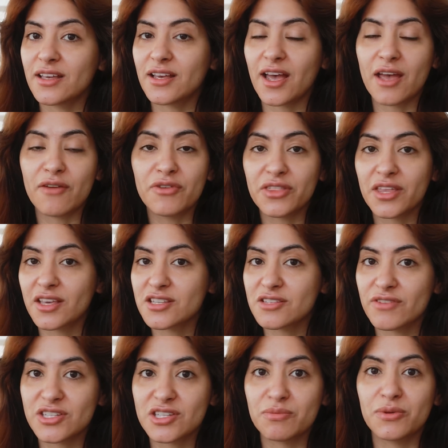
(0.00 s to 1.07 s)
Everything is
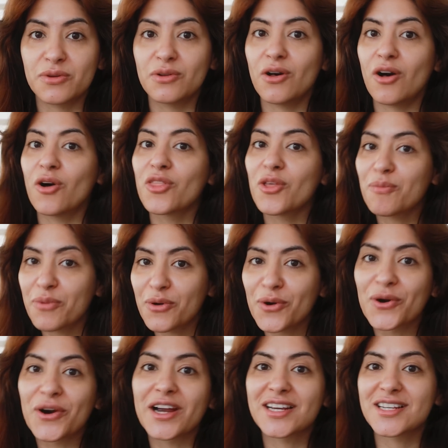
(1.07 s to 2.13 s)
visible, all the
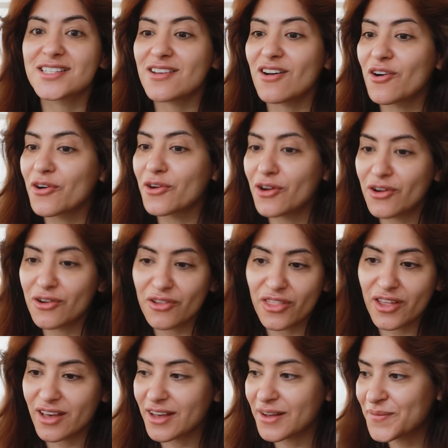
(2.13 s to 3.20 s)
pores, or all
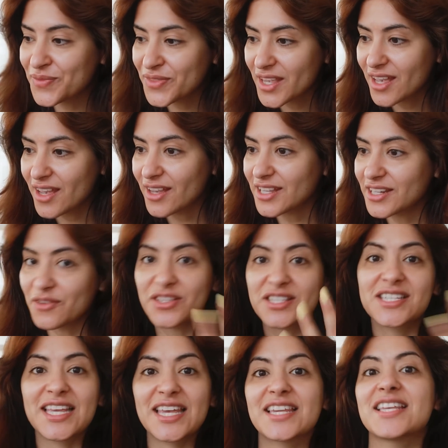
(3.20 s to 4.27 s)
the
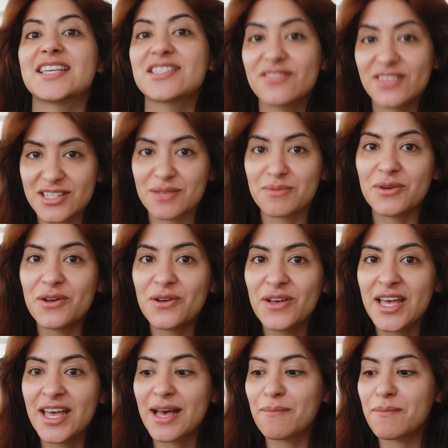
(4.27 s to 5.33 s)
skin is visible,
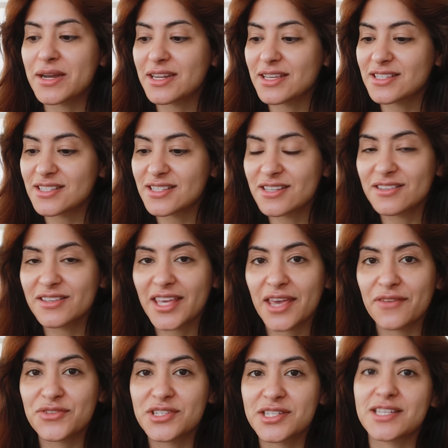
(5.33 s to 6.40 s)
but it still
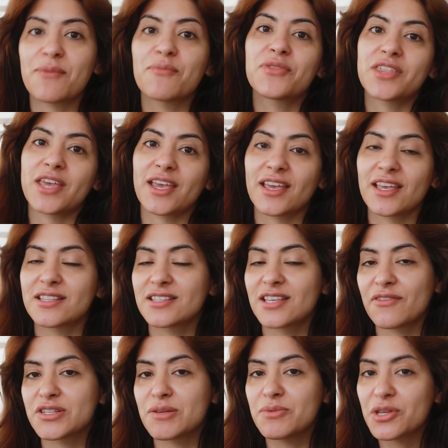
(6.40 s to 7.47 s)
gives something. It
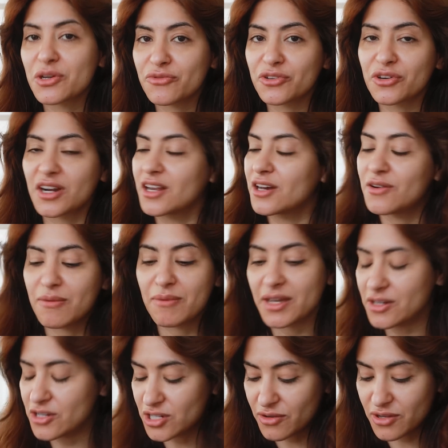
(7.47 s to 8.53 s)
gives a beautiful glow. I'm
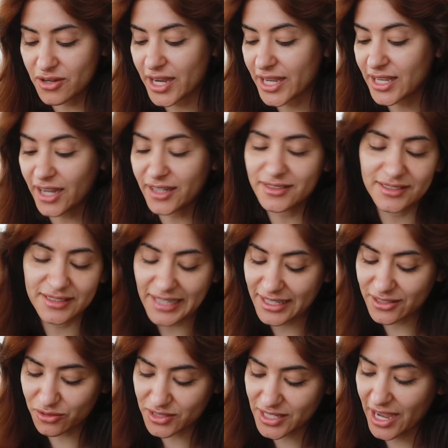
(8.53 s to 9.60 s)
gonna show you. I
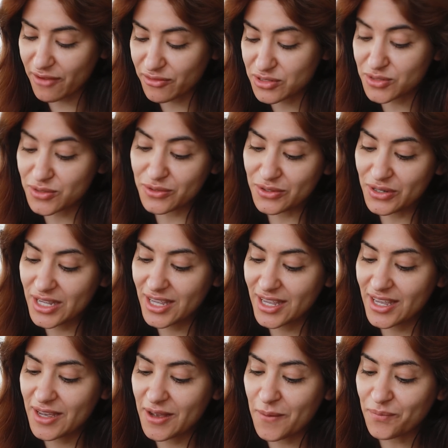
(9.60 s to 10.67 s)
don't have to
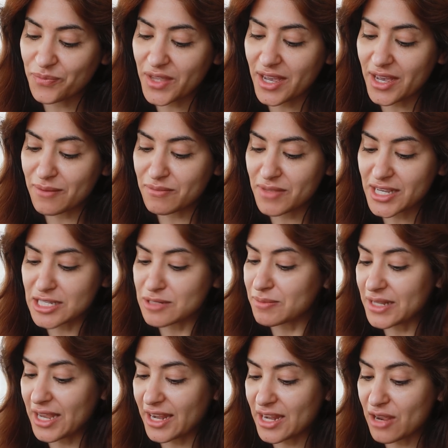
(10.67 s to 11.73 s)

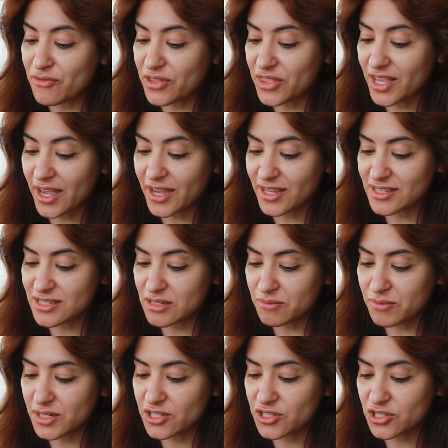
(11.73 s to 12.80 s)
explain everything. I can
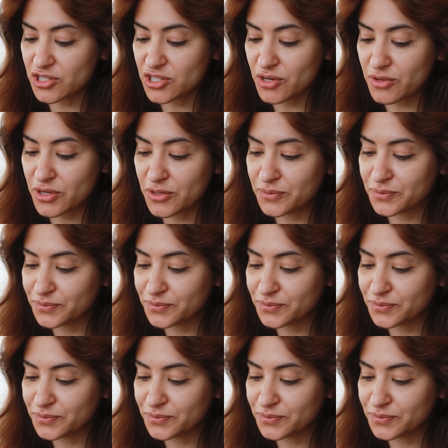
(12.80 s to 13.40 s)
simply just show you.